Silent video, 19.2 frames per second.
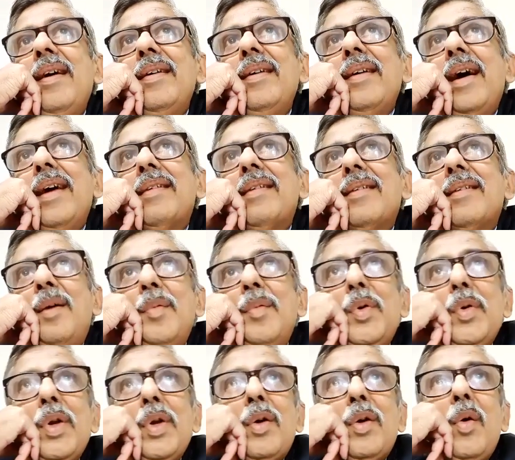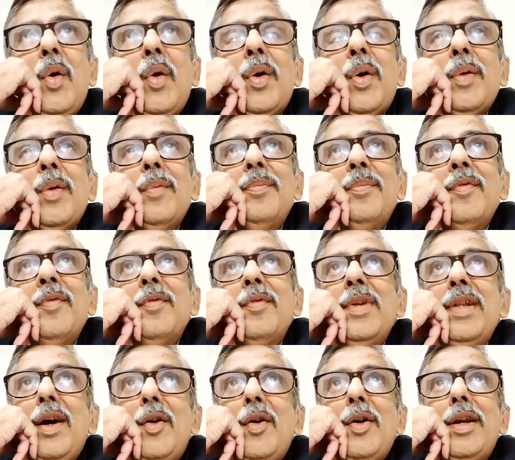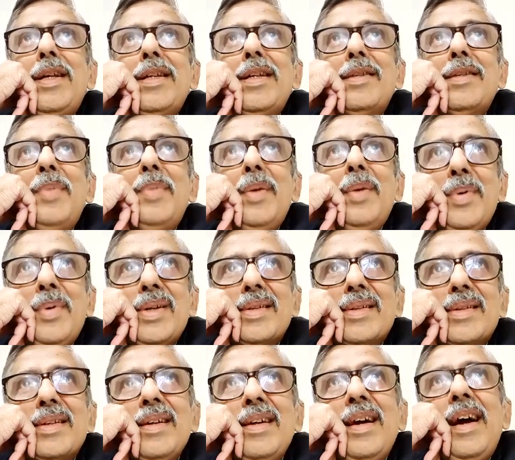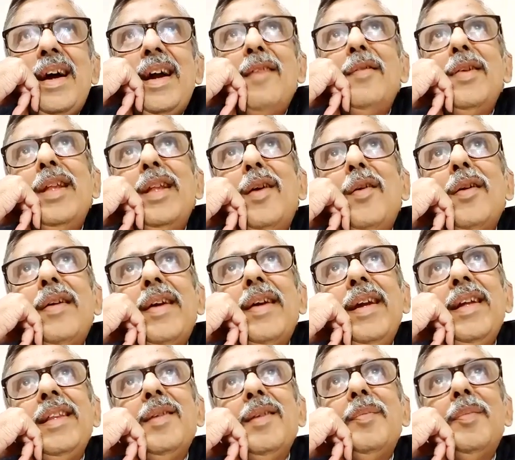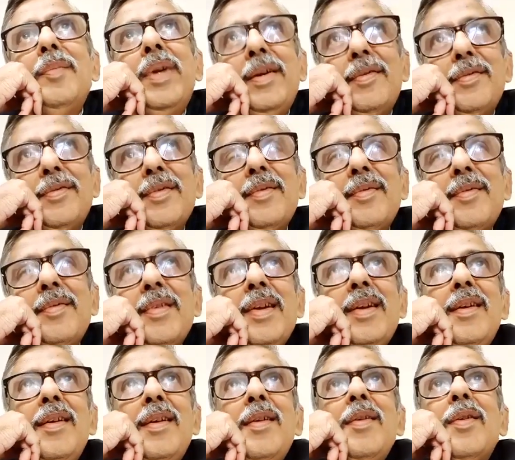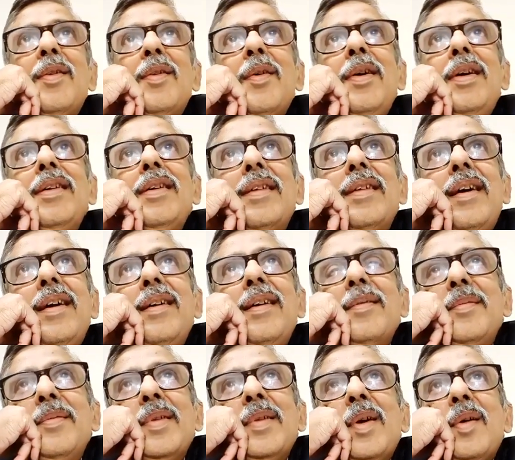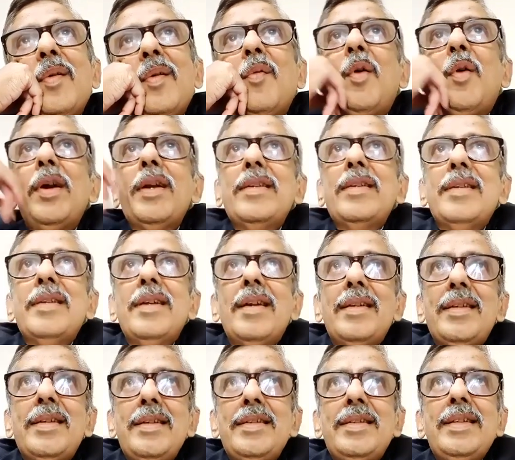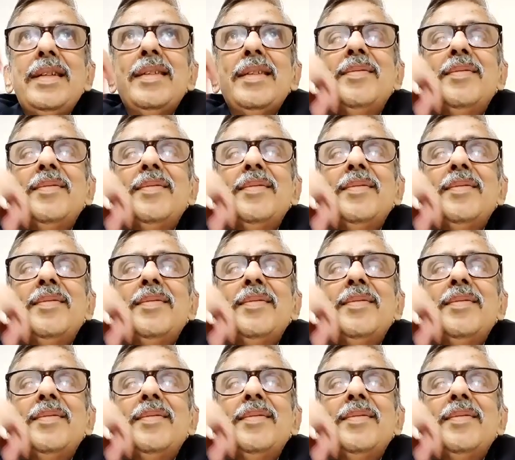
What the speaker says: has come to the court without his papers and without reading the brief. So he said, "What is the urgency?"